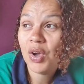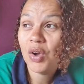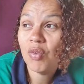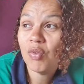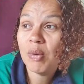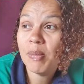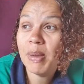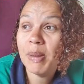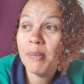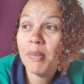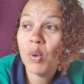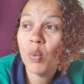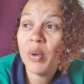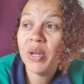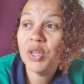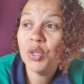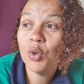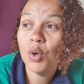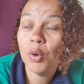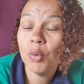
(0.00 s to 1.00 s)
Remember,
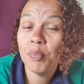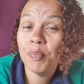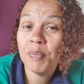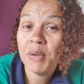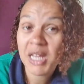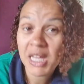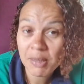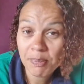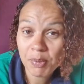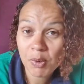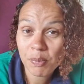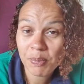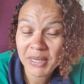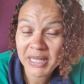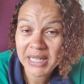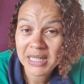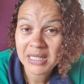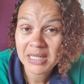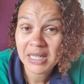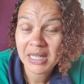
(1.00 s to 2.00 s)
when you're
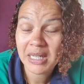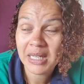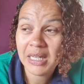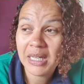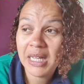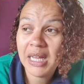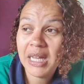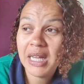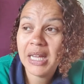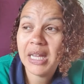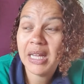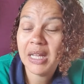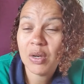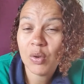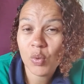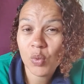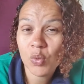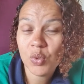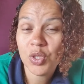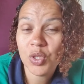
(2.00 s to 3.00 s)
people-pleasing, it
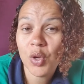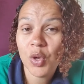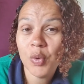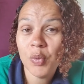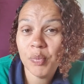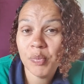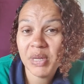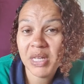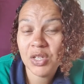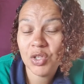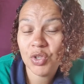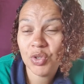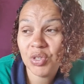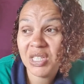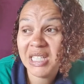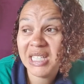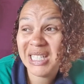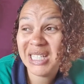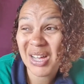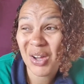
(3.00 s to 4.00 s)
also means you're
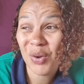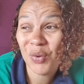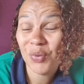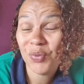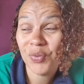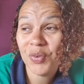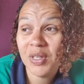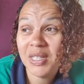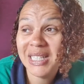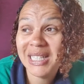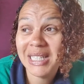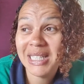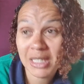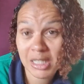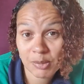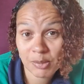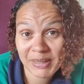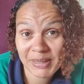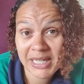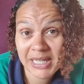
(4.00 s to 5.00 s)

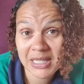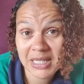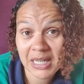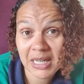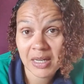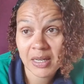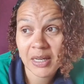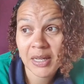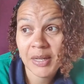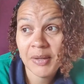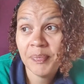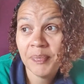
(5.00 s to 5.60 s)
self-displeasing.